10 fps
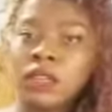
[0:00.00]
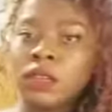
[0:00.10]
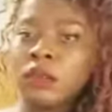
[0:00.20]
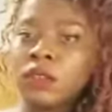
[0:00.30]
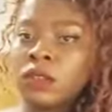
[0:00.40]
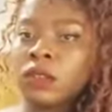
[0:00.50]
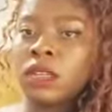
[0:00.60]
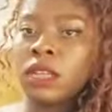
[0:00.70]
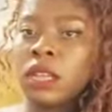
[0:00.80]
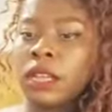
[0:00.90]
So I'm just
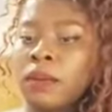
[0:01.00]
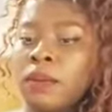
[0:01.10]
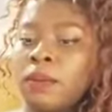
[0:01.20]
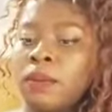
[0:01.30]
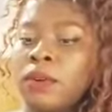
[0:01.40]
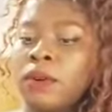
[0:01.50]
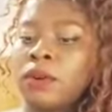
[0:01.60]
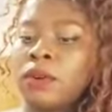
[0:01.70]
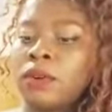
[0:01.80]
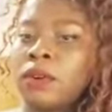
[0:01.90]
gonna like
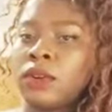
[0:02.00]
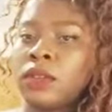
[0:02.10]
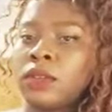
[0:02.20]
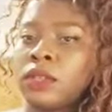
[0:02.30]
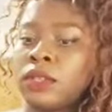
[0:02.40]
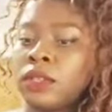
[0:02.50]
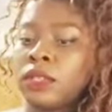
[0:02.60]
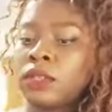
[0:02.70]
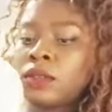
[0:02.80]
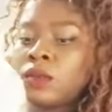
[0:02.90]
pour
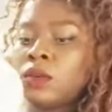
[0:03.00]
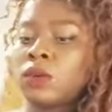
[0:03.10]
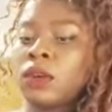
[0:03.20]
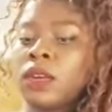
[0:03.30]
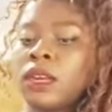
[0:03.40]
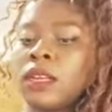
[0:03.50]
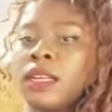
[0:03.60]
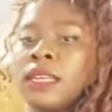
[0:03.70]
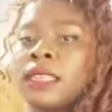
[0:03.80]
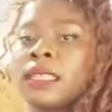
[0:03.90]
this water
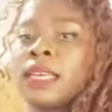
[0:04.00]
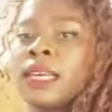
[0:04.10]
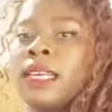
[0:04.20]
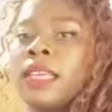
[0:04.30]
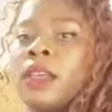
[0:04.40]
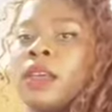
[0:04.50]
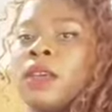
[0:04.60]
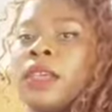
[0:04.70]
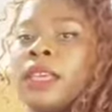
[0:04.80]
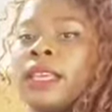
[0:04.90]
inside it.
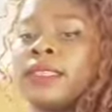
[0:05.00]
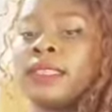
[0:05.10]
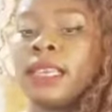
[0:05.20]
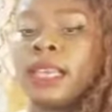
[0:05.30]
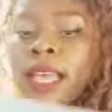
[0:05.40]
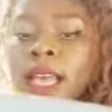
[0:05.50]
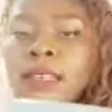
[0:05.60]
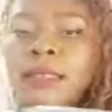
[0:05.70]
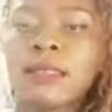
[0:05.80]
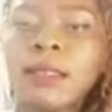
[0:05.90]
You can see it
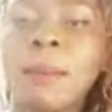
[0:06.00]
has